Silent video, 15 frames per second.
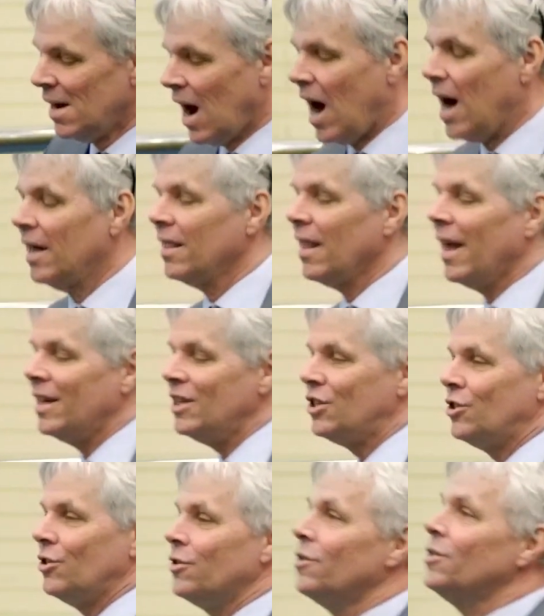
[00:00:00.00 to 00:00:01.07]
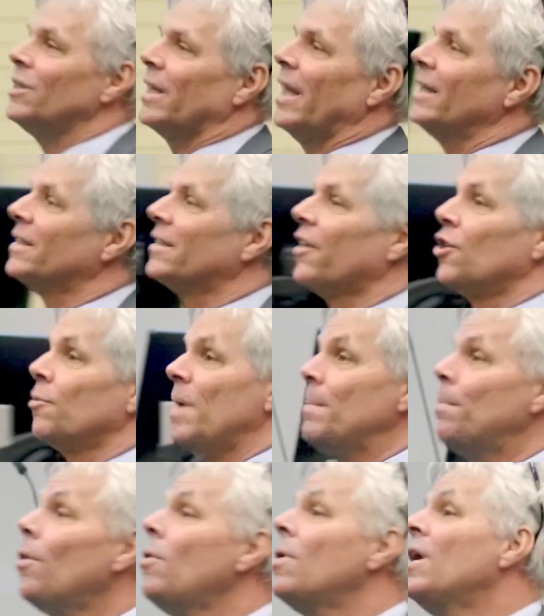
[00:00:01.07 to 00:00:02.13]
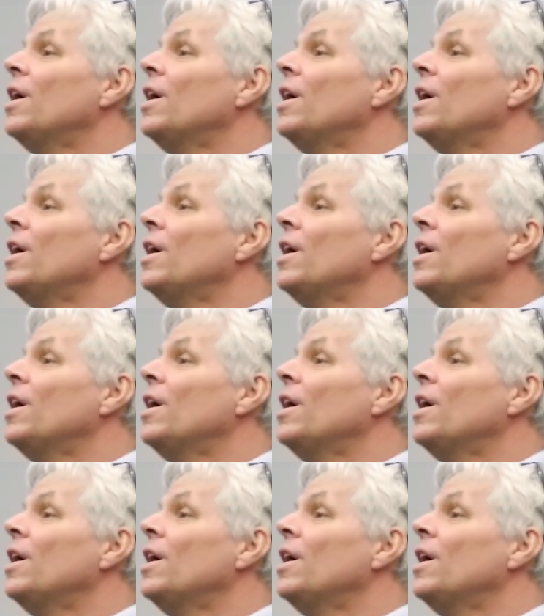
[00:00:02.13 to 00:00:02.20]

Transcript: online shooters against other people